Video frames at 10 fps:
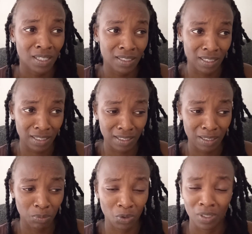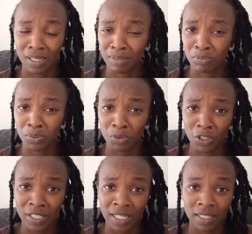signature pro-
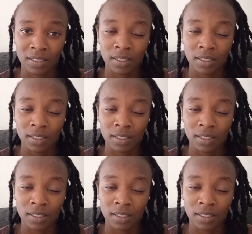product